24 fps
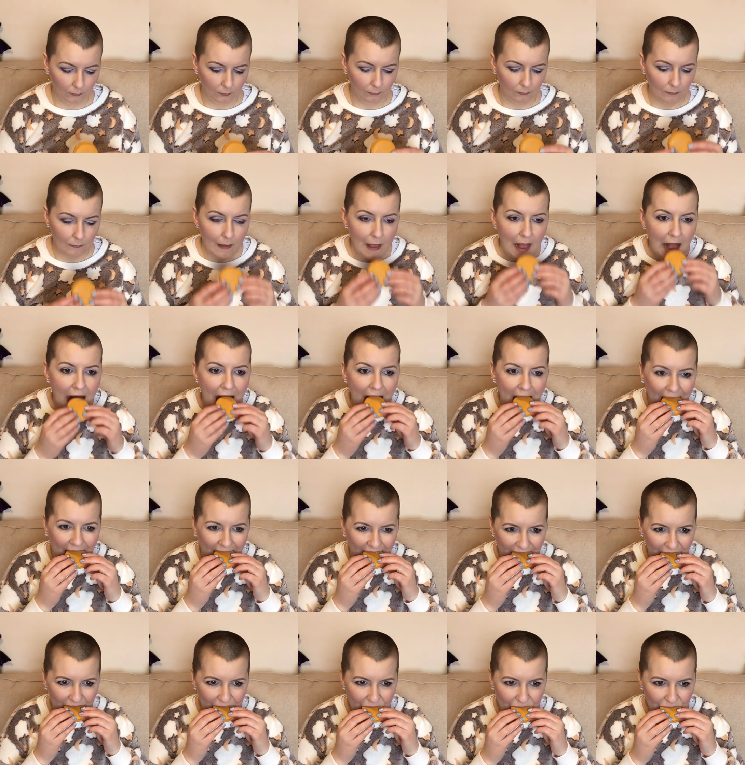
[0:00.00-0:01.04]

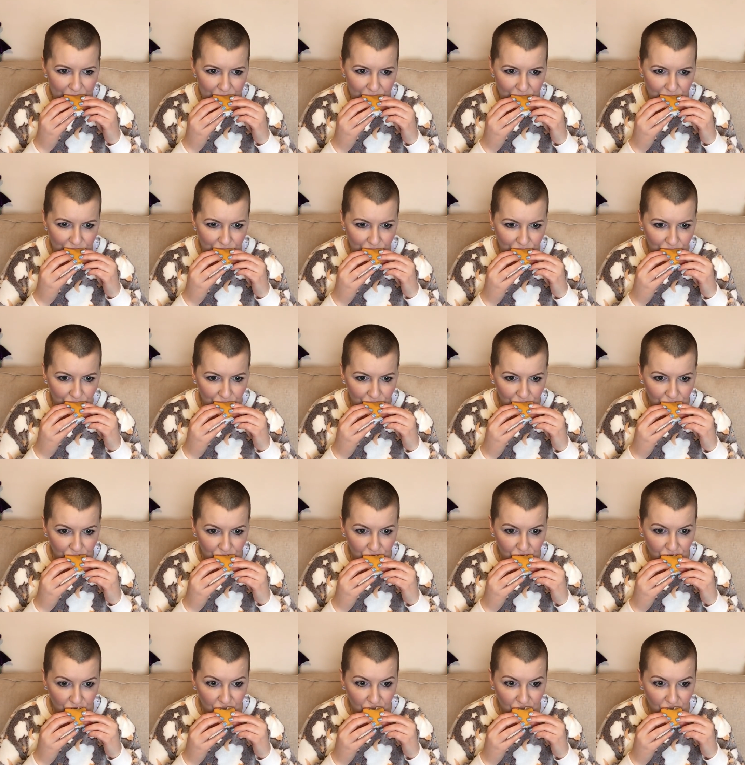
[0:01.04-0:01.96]
No one is speaking in this clip.